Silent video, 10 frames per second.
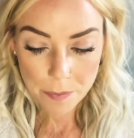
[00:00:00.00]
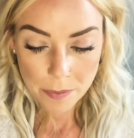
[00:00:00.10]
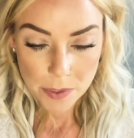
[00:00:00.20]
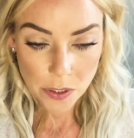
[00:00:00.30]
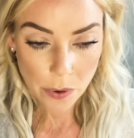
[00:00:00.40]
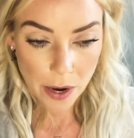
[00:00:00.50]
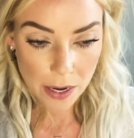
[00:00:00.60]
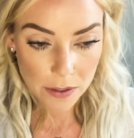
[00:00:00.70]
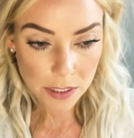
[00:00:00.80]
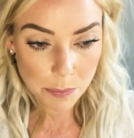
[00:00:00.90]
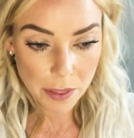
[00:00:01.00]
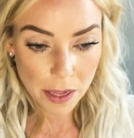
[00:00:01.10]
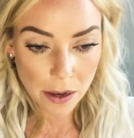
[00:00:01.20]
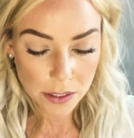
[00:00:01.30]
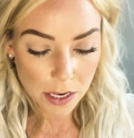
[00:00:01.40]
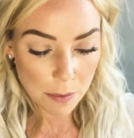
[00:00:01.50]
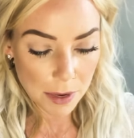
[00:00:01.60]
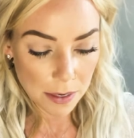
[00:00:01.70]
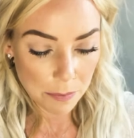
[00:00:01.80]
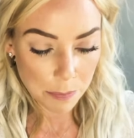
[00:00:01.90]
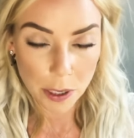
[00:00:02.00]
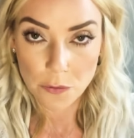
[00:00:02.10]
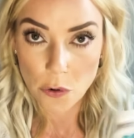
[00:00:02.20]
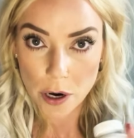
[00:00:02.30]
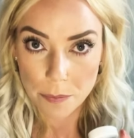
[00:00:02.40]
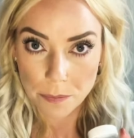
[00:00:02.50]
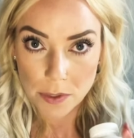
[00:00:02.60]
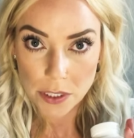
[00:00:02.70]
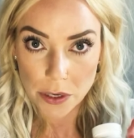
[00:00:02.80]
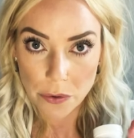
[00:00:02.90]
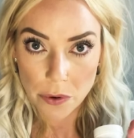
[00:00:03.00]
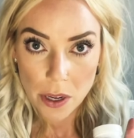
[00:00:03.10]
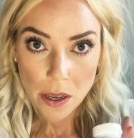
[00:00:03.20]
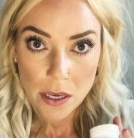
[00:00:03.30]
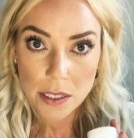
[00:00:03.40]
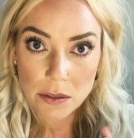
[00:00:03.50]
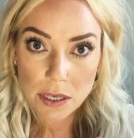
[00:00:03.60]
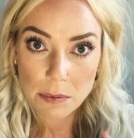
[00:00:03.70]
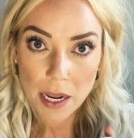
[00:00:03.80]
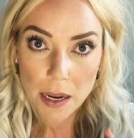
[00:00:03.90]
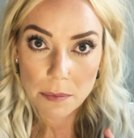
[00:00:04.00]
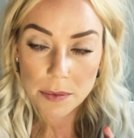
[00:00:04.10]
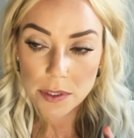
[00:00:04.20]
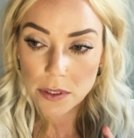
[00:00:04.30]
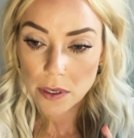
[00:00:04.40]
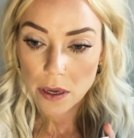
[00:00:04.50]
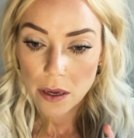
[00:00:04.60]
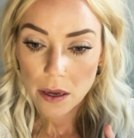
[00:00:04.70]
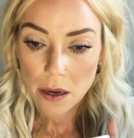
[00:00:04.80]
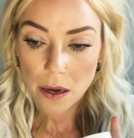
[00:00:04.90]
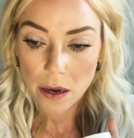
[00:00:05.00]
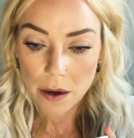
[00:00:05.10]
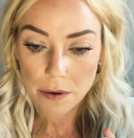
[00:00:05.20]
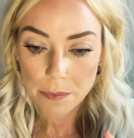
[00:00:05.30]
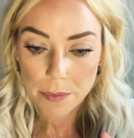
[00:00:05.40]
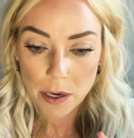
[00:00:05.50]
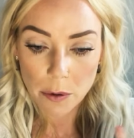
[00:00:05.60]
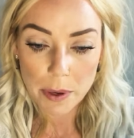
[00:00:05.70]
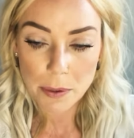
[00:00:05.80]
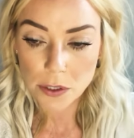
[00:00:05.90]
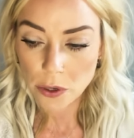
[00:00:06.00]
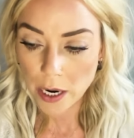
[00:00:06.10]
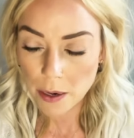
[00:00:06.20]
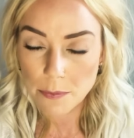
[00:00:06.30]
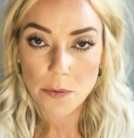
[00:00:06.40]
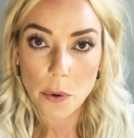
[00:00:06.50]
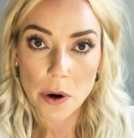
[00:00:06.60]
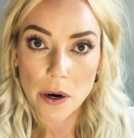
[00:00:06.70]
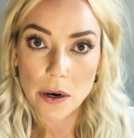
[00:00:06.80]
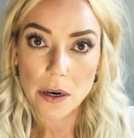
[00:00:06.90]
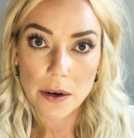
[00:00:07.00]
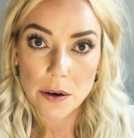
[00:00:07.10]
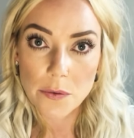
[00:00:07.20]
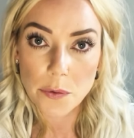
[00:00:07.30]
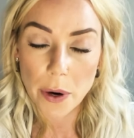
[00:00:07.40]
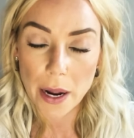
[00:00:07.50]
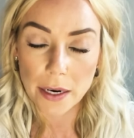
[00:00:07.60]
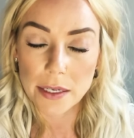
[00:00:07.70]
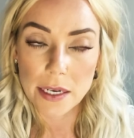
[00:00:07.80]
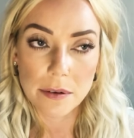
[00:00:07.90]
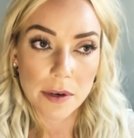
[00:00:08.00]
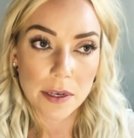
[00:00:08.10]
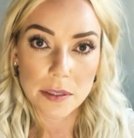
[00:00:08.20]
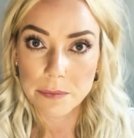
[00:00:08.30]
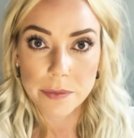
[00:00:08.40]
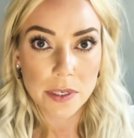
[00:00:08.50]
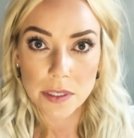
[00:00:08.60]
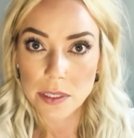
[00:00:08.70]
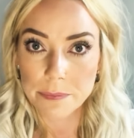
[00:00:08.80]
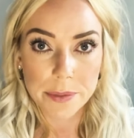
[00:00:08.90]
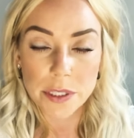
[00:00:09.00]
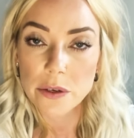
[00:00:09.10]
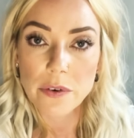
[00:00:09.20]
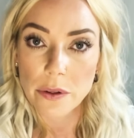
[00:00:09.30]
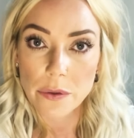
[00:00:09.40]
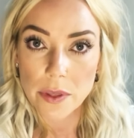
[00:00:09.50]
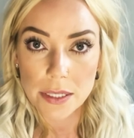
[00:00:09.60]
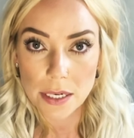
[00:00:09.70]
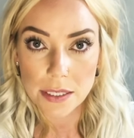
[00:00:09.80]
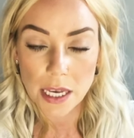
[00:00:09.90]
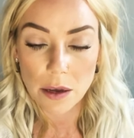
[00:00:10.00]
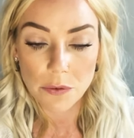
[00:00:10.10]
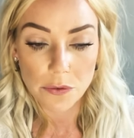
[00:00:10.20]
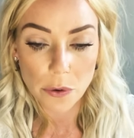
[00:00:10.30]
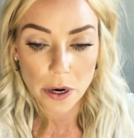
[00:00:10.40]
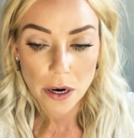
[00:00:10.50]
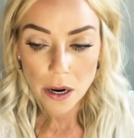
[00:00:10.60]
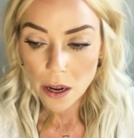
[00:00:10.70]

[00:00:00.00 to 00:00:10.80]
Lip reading: so I use this, but they also come in pill form too. So sometimes it'll be prescribed for acne, as there's a slew of other things that it's helpful for.